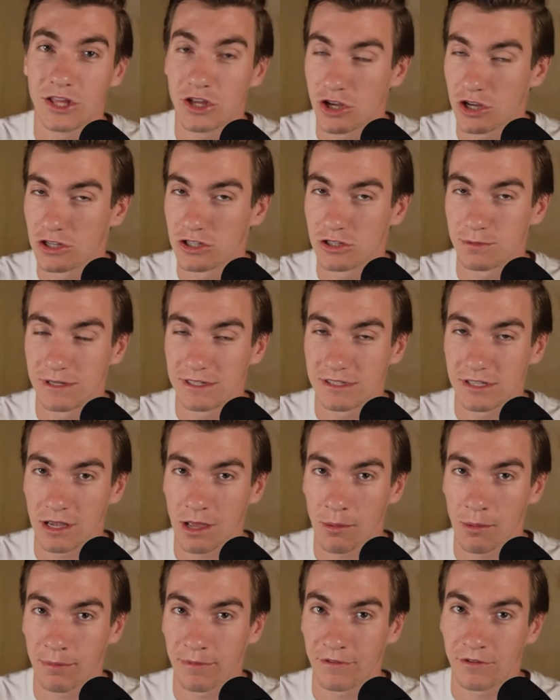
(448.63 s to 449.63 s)
he could just be
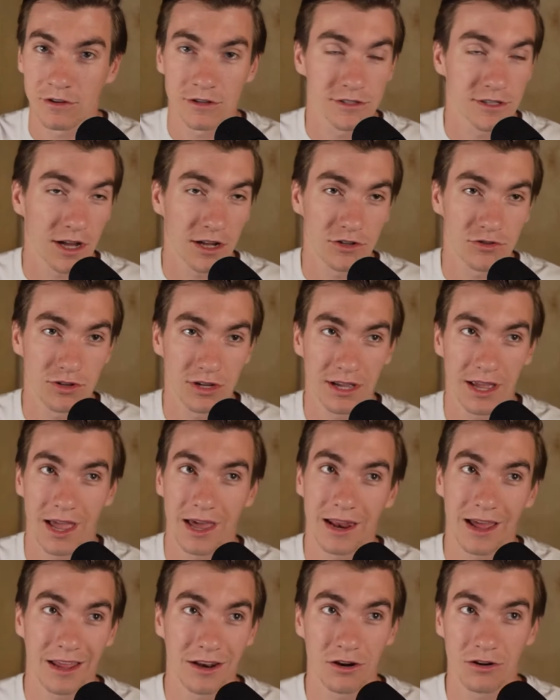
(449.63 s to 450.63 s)
sticking up for his country,
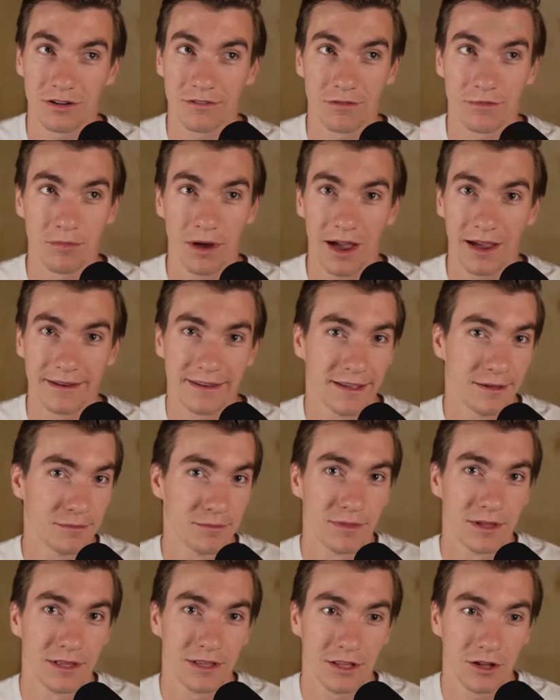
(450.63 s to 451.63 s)
and I don't even mind
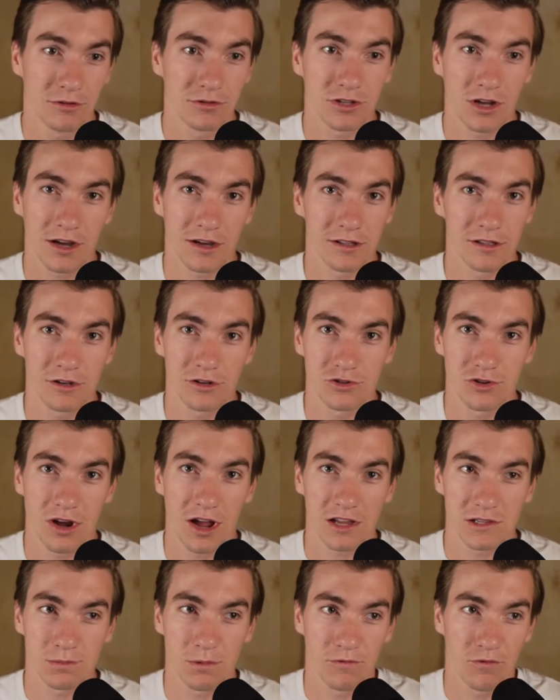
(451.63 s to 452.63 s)
him, you know, talking a little
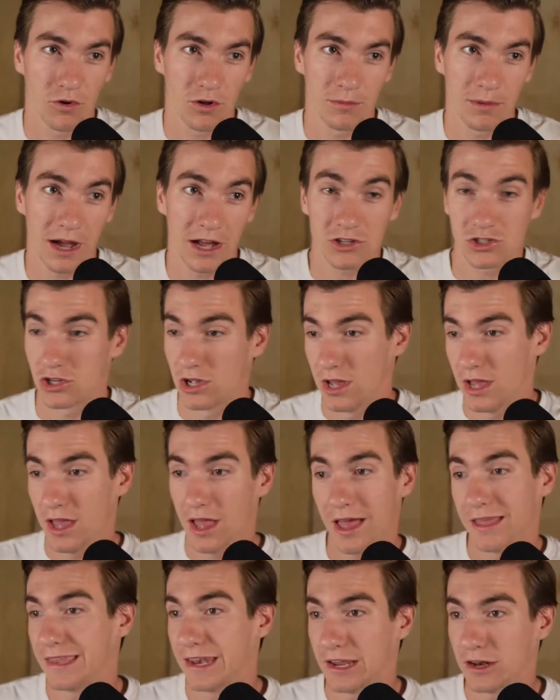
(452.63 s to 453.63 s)
trash before the match.
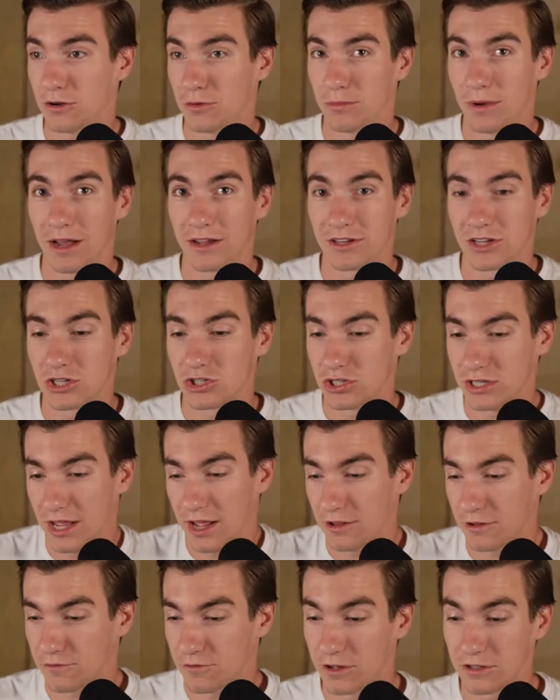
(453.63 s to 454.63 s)
And then I don't mind
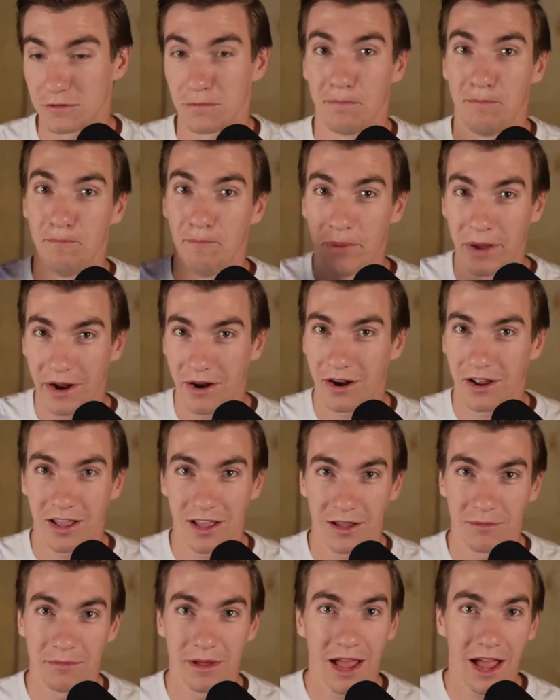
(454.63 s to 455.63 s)
Taylor Fritz
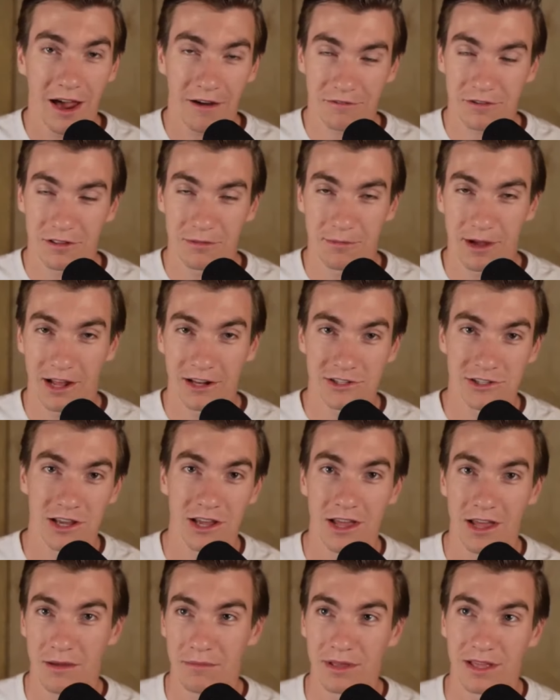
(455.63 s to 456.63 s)
burying him after the
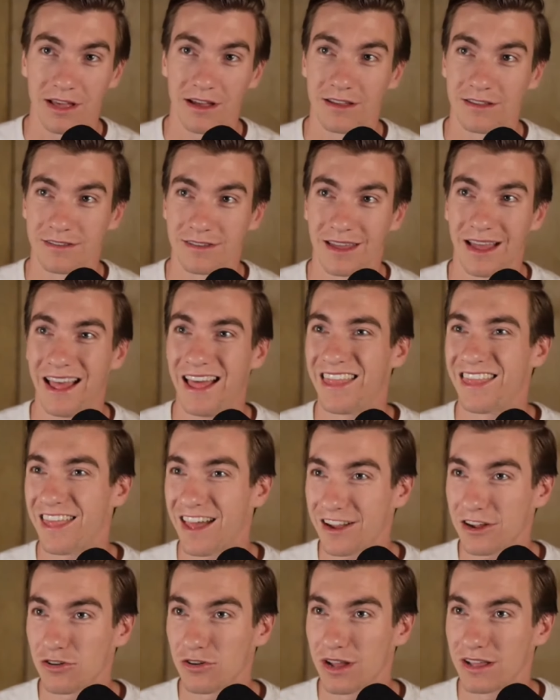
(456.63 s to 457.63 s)
match, because
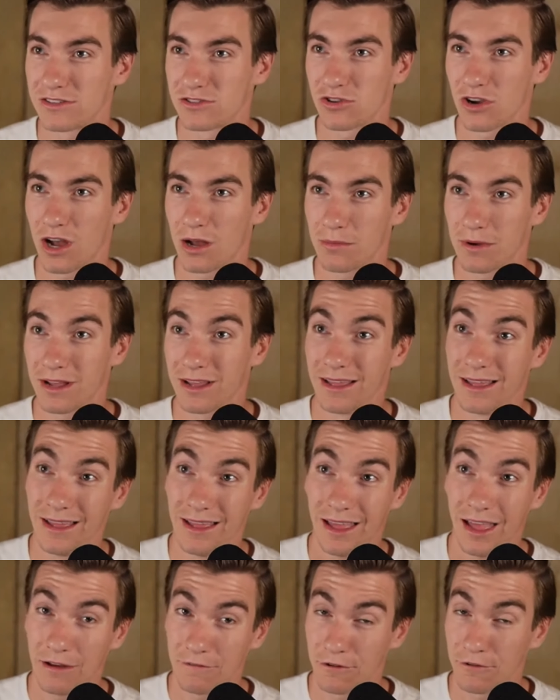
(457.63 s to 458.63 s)
that creates drama.
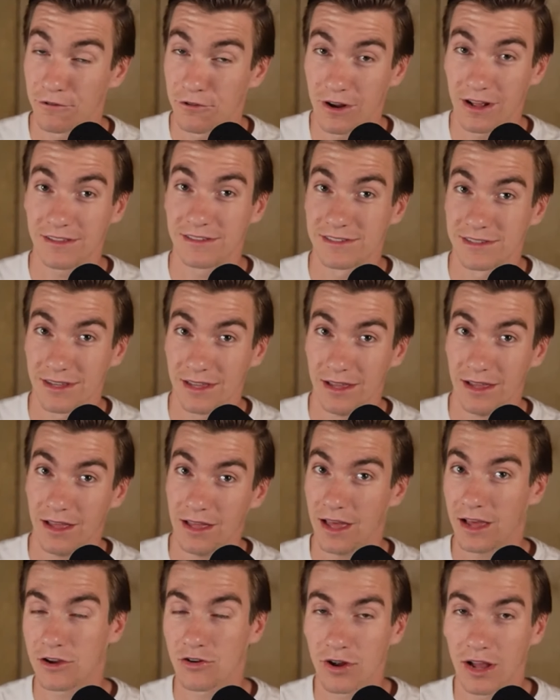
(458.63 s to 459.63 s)
And for Fritz,
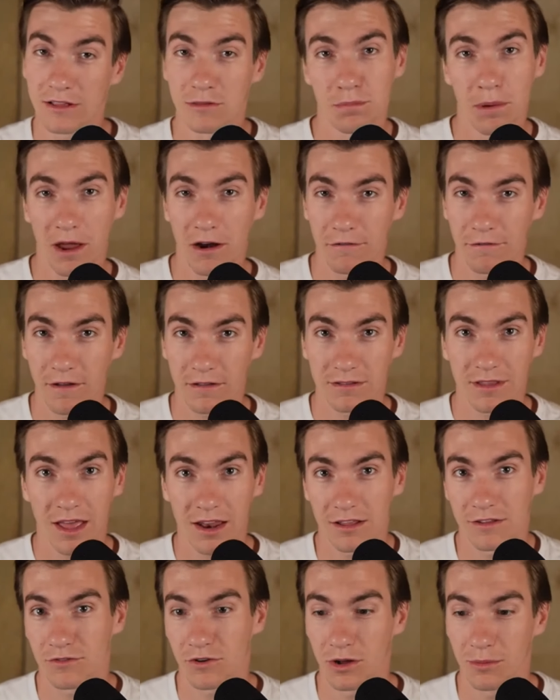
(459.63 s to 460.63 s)
that creates better
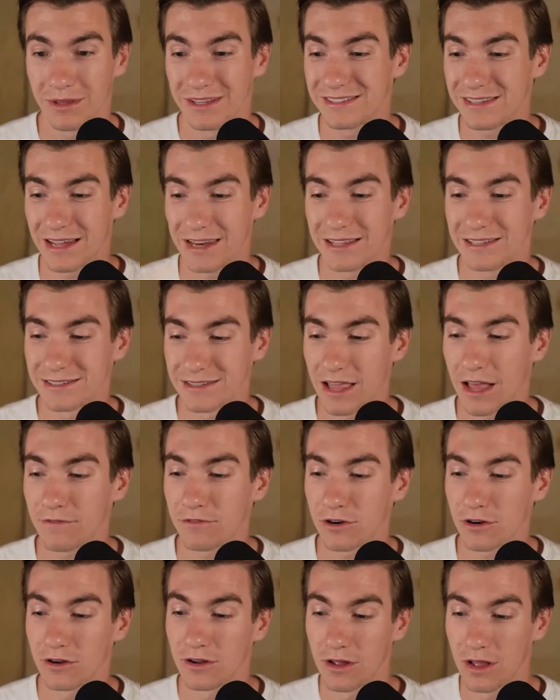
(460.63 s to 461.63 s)
tennis for him. He said he's
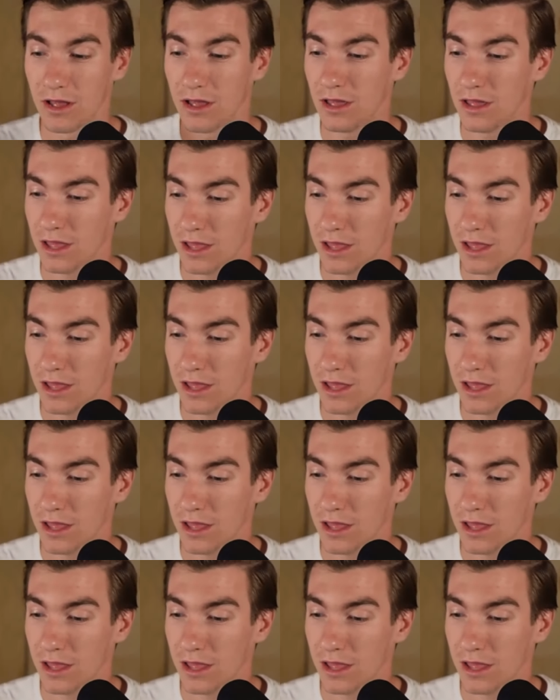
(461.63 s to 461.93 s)
never,